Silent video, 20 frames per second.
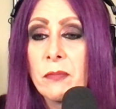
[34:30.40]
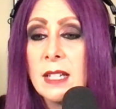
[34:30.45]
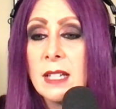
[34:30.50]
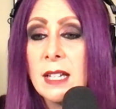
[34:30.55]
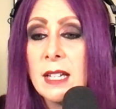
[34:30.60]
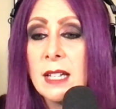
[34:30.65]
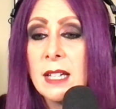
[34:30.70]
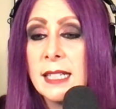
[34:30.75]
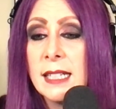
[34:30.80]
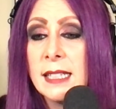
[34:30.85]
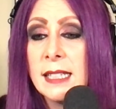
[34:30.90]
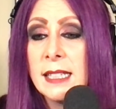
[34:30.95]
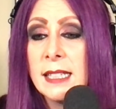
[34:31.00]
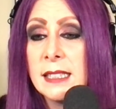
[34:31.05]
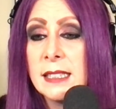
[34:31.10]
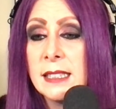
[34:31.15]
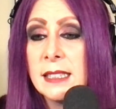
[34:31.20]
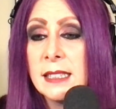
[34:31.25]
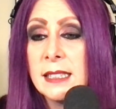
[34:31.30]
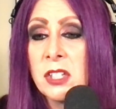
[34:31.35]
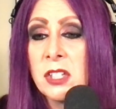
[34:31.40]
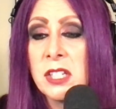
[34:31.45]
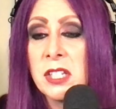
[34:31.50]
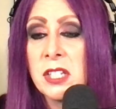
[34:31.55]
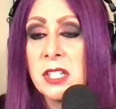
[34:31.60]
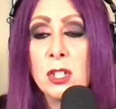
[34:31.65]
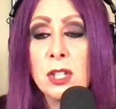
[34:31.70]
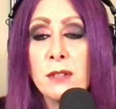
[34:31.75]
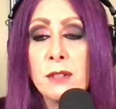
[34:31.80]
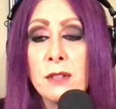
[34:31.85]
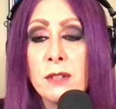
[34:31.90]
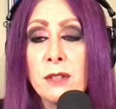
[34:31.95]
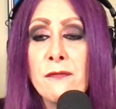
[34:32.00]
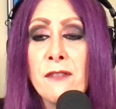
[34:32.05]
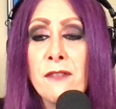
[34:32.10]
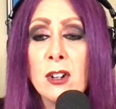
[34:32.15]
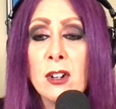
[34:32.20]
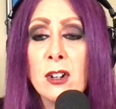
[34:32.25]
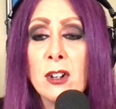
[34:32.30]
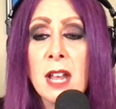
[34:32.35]
Let's see. Does the Foo
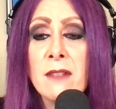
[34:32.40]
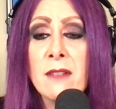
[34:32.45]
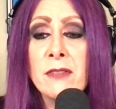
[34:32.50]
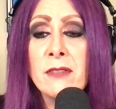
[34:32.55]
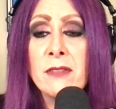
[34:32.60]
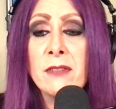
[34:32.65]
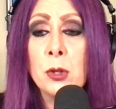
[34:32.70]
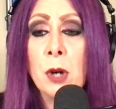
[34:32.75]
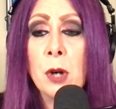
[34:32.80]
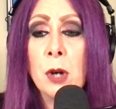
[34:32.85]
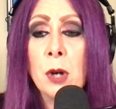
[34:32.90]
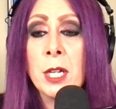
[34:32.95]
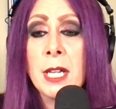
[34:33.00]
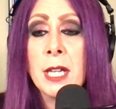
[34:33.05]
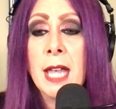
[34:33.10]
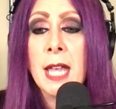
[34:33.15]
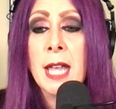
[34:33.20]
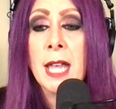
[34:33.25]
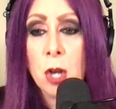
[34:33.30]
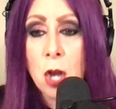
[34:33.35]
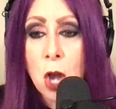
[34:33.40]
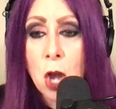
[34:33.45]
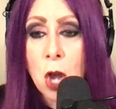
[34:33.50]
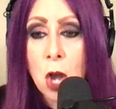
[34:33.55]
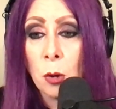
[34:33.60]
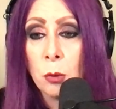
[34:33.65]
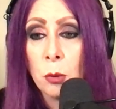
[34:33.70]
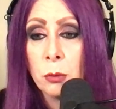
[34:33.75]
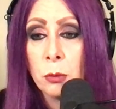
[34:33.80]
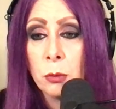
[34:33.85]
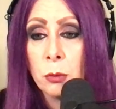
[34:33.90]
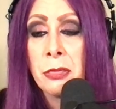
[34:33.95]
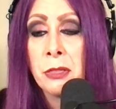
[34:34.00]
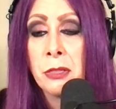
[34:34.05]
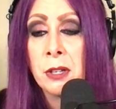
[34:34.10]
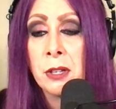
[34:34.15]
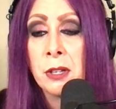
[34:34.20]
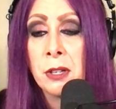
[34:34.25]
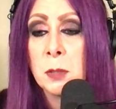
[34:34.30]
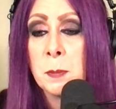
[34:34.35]
Fighters have a new drummer yet? No,
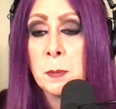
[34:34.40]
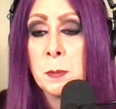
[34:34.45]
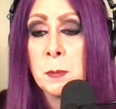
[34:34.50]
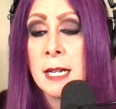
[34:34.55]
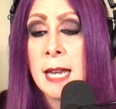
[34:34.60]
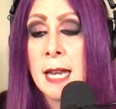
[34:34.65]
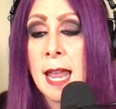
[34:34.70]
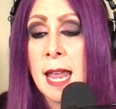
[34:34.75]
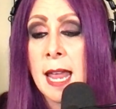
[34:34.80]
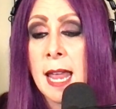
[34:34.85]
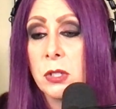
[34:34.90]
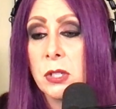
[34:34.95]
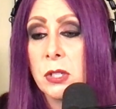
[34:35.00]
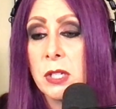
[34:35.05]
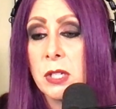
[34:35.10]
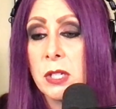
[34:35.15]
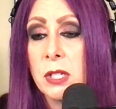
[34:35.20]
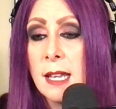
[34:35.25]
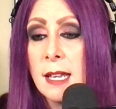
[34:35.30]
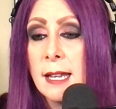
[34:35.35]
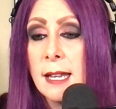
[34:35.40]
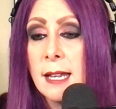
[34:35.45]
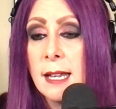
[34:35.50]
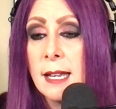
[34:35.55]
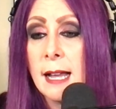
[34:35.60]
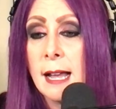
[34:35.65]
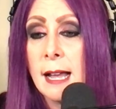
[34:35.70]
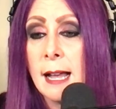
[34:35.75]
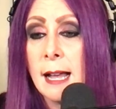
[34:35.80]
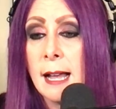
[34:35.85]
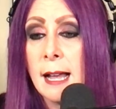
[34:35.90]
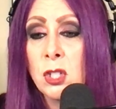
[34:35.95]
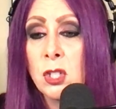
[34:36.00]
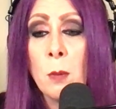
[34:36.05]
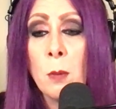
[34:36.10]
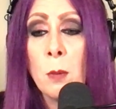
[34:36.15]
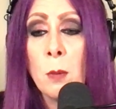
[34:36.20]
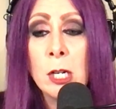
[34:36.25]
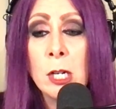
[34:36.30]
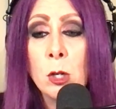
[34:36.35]
nothing that's been announced.
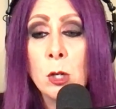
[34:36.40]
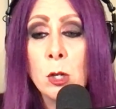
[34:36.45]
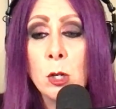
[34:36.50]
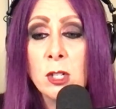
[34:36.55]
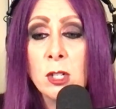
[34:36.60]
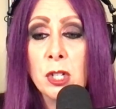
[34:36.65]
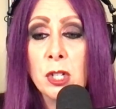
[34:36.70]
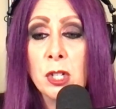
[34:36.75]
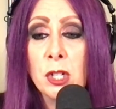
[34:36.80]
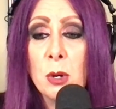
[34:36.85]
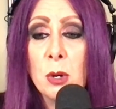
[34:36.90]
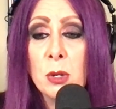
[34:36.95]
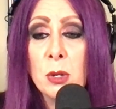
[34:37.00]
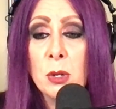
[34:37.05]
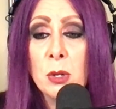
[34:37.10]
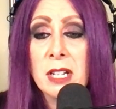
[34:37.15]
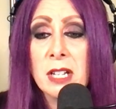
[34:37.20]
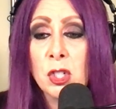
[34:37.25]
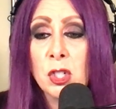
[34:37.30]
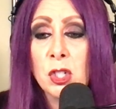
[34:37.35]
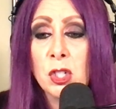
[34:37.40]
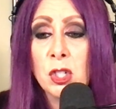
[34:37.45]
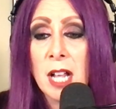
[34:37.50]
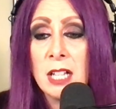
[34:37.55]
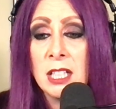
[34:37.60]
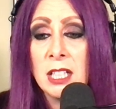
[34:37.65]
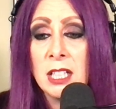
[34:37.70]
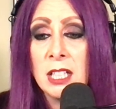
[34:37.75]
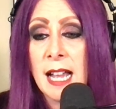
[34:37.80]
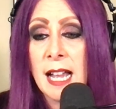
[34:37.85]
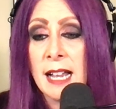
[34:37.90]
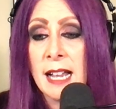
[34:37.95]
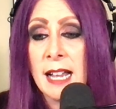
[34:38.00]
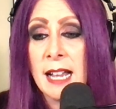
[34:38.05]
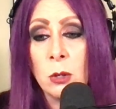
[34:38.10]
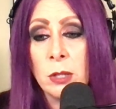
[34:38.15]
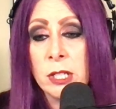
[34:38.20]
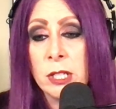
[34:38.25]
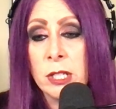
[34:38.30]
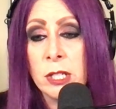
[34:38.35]
So many great shows, says Shelly. I
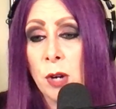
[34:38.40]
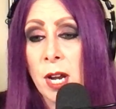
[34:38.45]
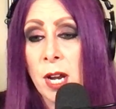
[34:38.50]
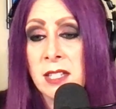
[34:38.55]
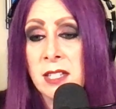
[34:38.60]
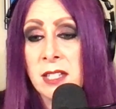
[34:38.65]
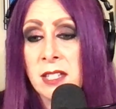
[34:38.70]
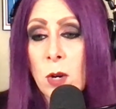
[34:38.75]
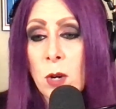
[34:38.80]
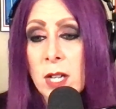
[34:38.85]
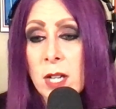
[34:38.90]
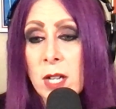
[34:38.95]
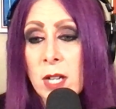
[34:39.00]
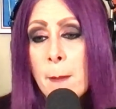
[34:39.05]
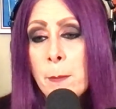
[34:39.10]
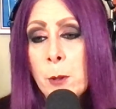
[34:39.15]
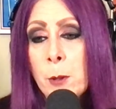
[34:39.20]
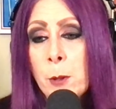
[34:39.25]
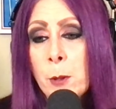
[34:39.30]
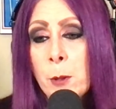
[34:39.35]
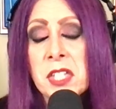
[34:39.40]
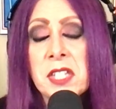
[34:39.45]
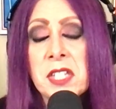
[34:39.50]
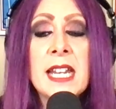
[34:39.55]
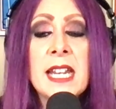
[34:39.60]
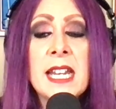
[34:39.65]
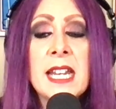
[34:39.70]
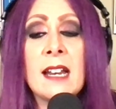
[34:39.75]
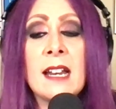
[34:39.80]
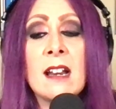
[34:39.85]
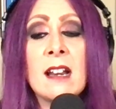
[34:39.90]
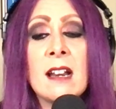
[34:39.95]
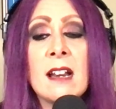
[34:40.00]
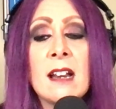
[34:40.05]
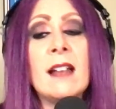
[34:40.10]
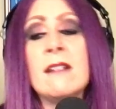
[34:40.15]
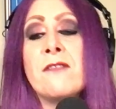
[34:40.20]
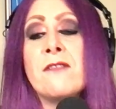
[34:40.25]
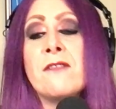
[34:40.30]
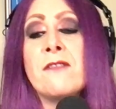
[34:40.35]
know, it's crazy. What's up, Christine,
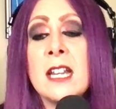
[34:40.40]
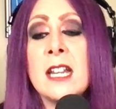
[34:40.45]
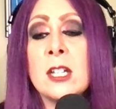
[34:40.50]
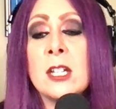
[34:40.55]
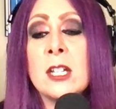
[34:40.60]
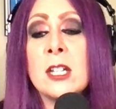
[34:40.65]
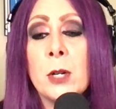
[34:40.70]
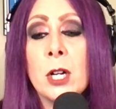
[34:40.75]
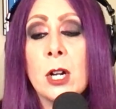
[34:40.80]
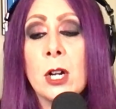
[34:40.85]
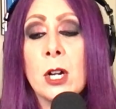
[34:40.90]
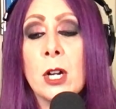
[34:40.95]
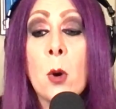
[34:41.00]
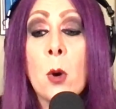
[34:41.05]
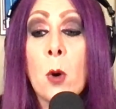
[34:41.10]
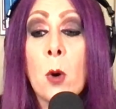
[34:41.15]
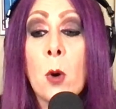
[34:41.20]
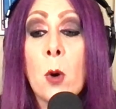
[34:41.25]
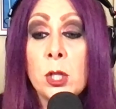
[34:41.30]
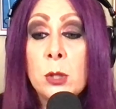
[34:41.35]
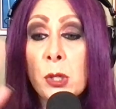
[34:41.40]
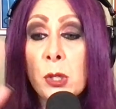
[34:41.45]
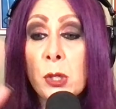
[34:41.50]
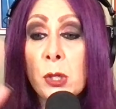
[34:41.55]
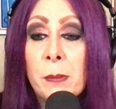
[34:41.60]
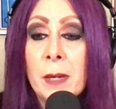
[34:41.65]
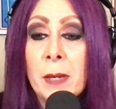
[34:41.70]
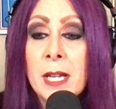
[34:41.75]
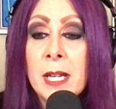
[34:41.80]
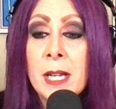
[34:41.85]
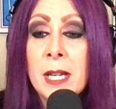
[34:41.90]
on Facebook? Oh, no, on YouTube.